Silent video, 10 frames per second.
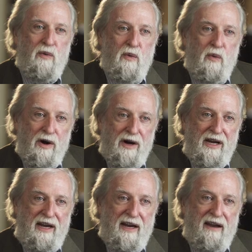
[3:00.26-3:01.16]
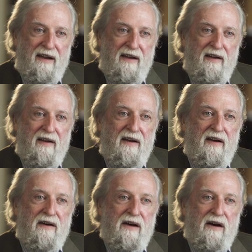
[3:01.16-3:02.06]
working
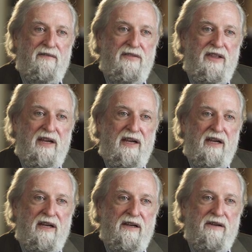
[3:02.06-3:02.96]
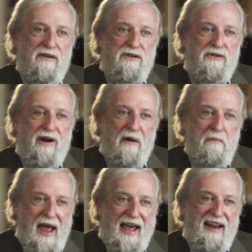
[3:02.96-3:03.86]
of the
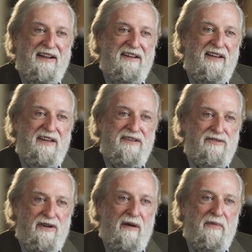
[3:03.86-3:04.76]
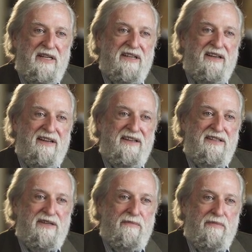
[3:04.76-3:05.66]
traumatically
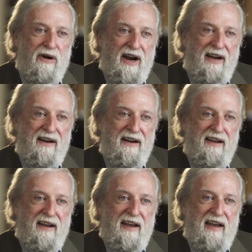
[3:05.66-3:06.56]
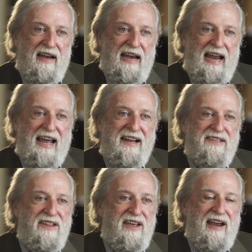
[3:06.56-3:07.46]
traumatized brain. And
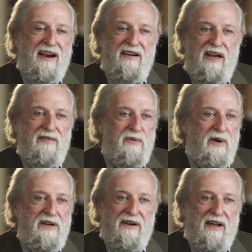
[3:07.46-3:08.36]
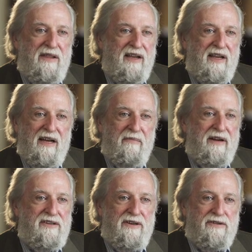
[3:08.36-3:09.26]
it's there even when you're not thinking
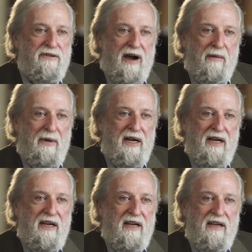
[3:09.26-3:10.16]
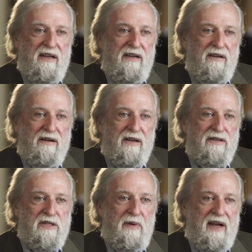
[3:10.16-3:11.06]
about your trauma. You can
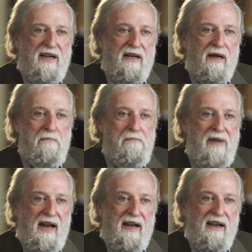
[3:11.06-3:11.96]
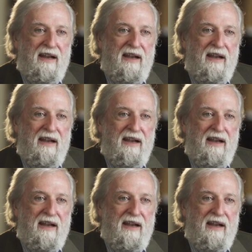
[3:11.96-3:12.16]
spend a minute